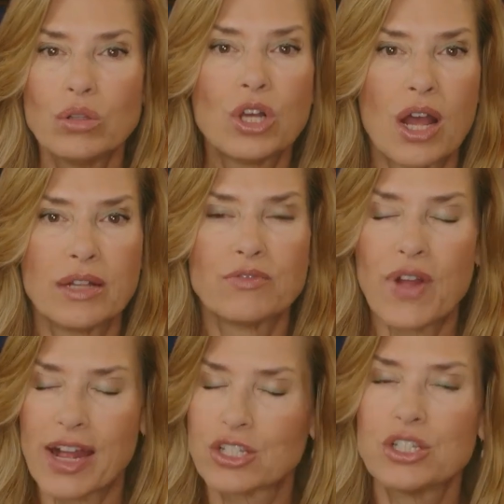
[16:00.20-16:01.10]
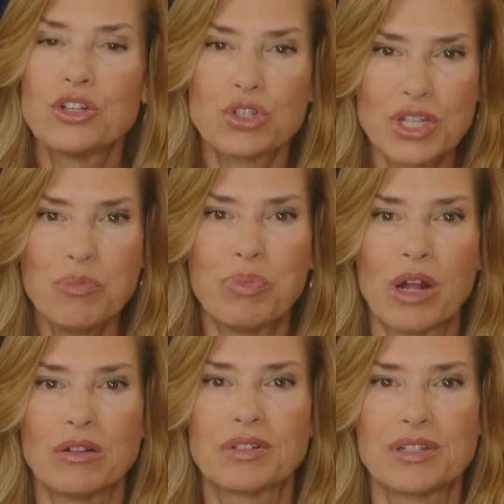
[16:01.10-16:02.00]
on, fasten your
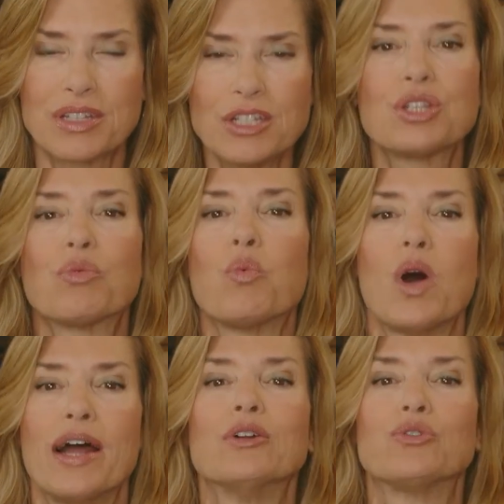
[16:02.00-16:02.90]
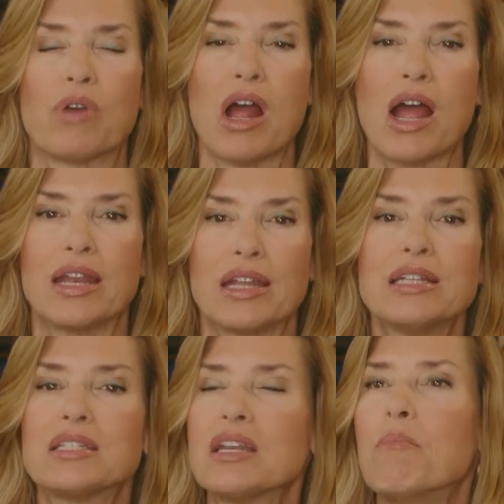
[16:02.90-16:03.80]
seatbelt because it's a wild ride.
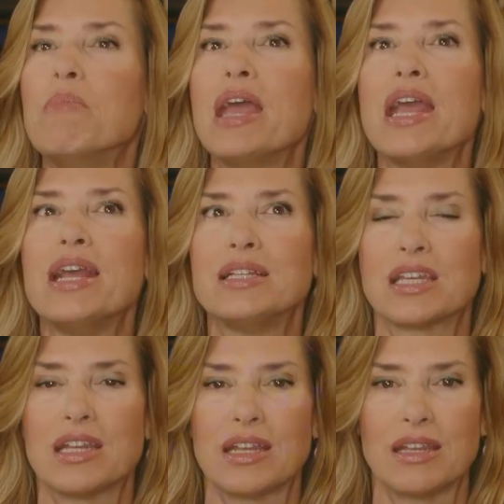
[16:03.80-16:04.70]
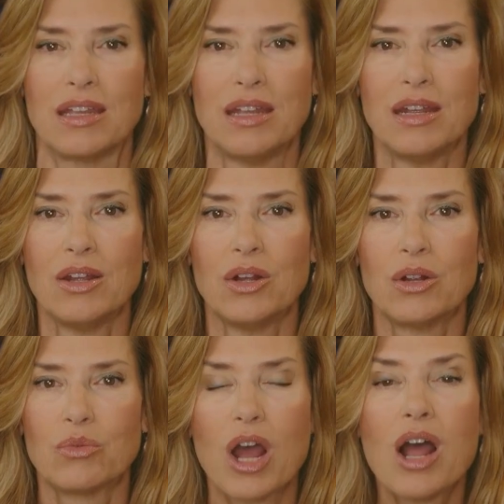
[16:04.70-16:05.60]
It's an amazing
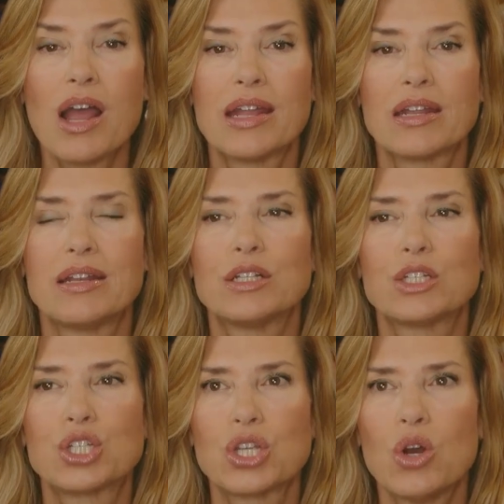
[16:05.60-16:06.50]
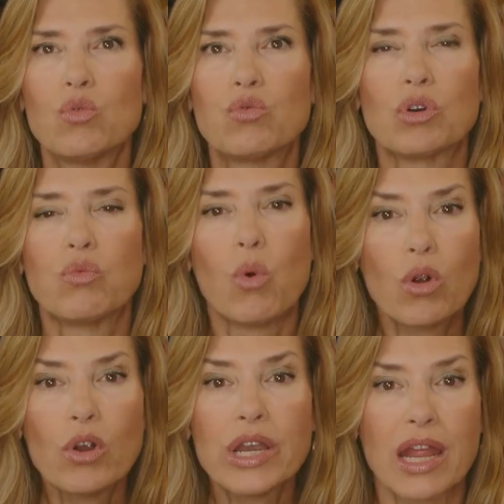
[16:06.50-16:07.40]
ride and it's so
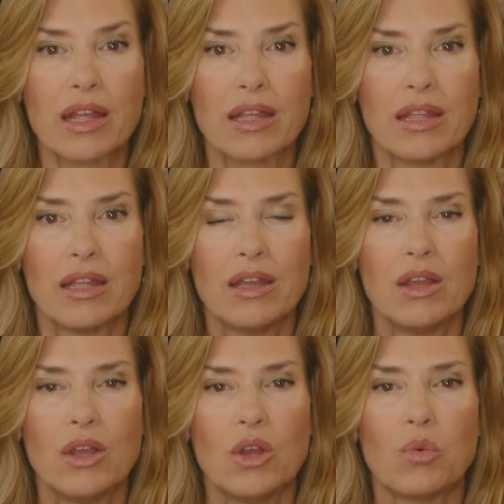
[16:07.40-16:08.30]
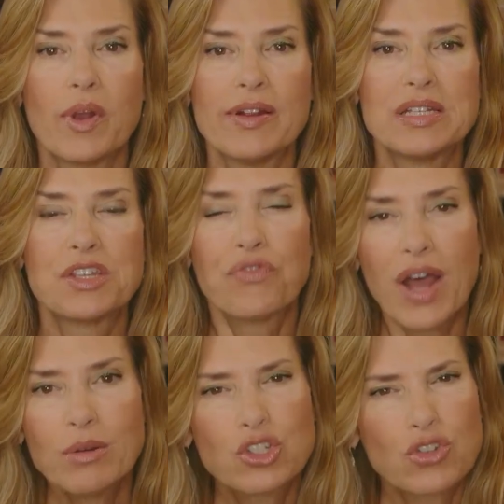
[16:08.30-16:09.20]
rewarding. Whereas if
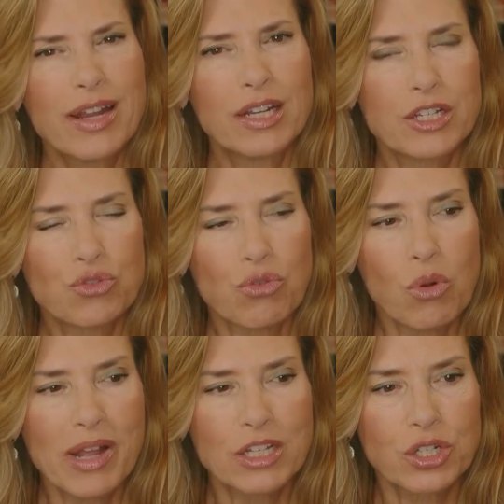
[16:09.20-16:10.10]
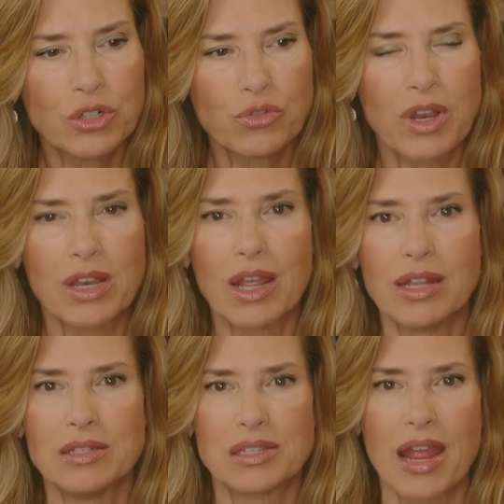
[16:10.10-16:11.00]
I was trying to control my children
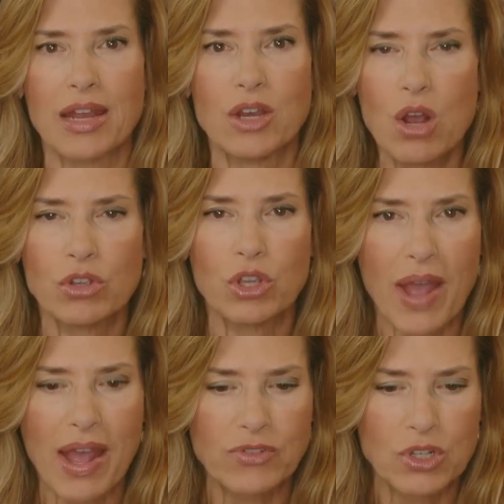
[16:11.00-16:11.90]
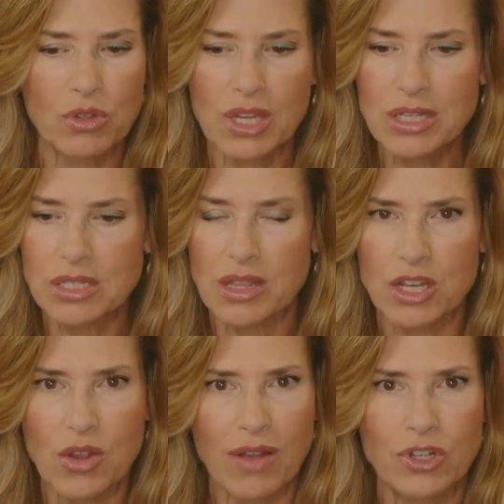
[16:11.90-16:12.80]
and saying, no, you have to do this and
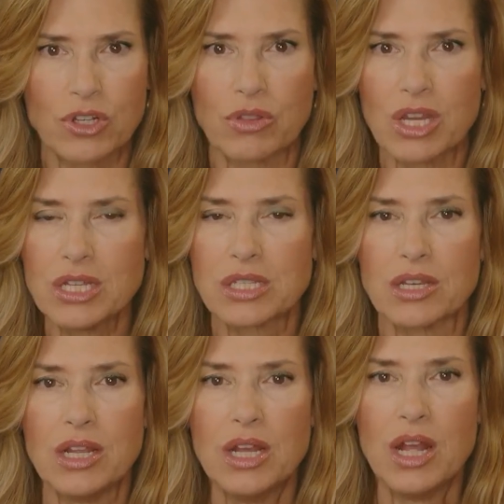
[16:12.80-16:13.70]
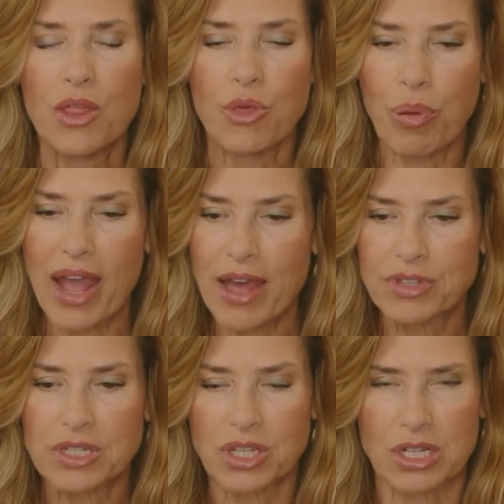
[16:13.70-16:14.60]
then you have to do this and the path
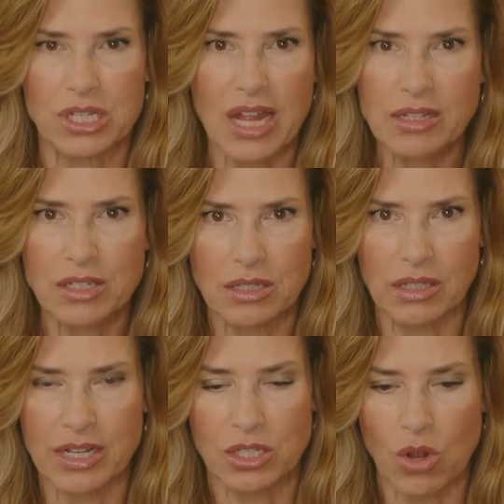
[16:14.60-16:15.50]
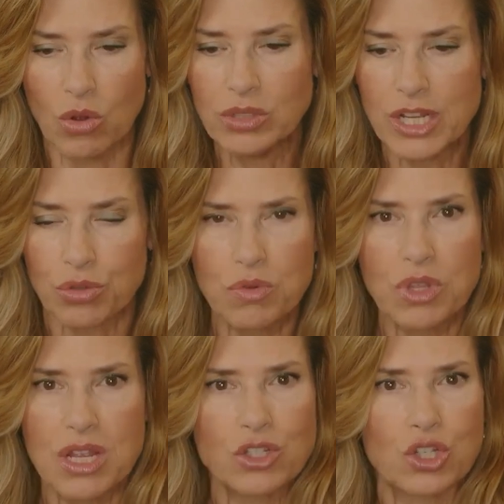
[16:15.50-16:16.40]
to success leads only through
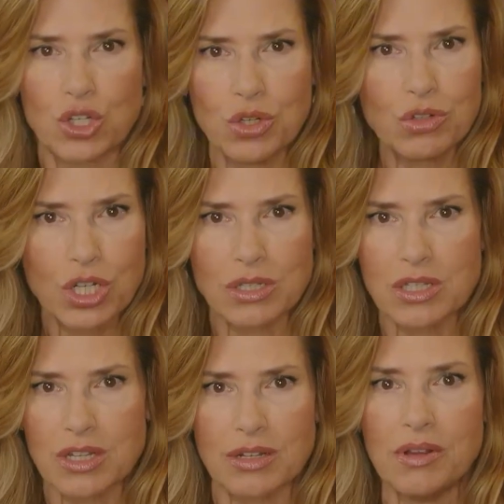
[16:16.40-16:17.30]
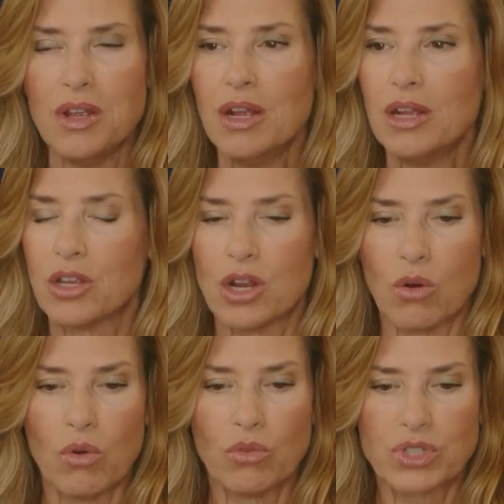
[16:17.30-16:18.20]
the institutions and,
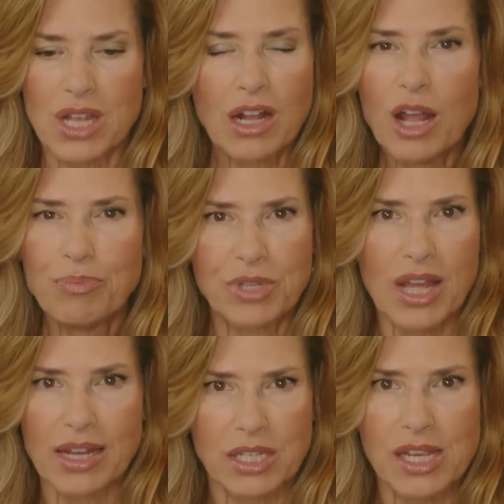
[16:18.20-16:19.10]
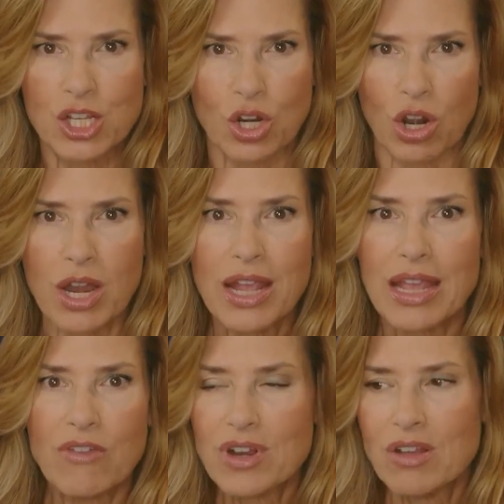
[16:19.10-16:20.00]
suck up to that teacher.
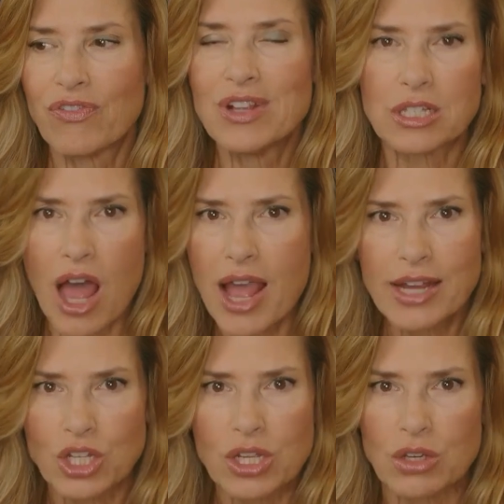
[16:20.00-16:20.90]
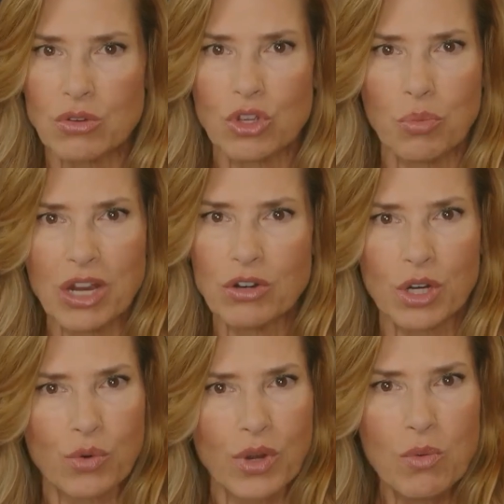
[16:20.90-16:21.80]
Even if he's lying to you, you better
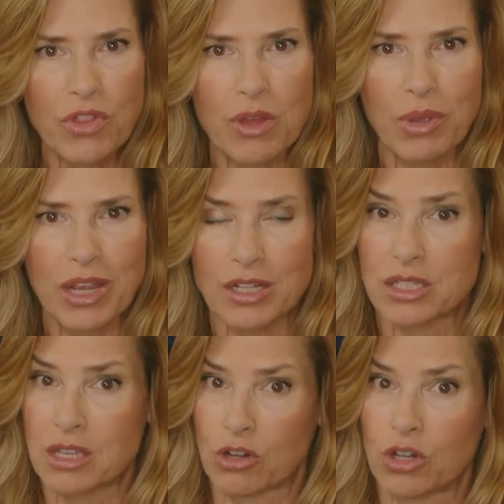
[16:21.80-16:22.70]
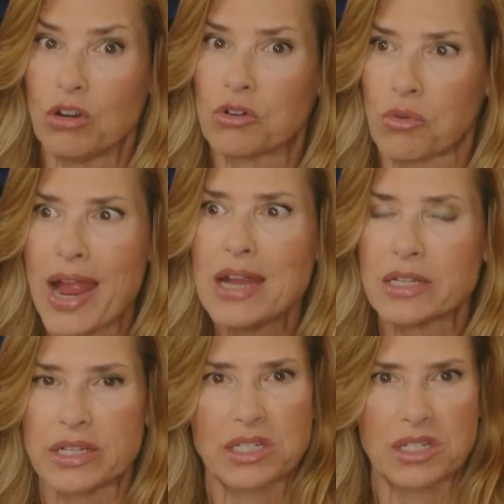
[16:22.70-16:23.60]
agree with him because your grade
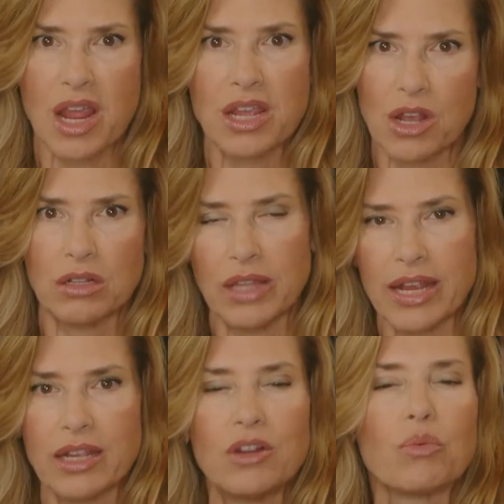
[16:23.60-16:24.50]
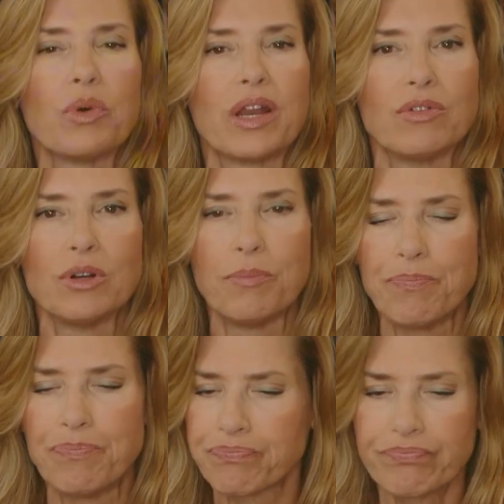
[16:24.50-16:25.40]
is at stake, young lady, or whatever.
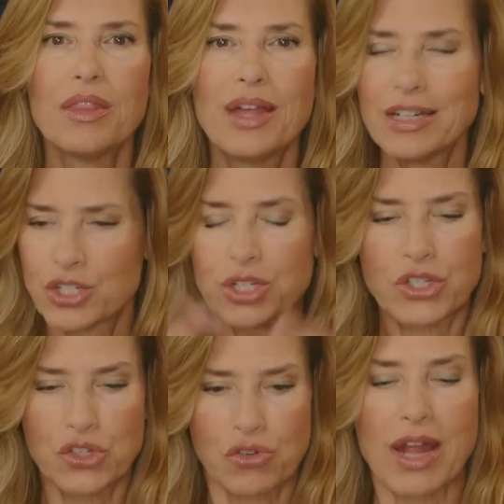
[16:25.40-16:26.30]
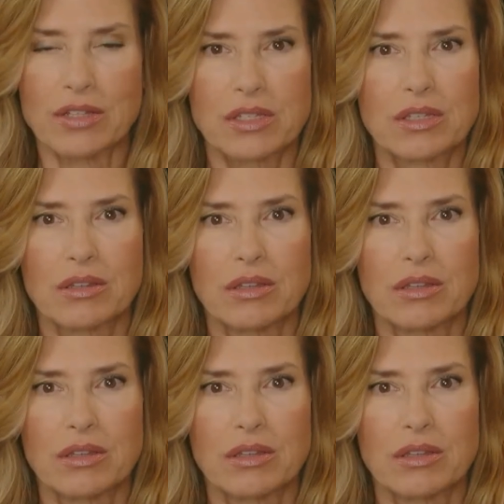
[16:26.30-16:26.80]
That's just stress.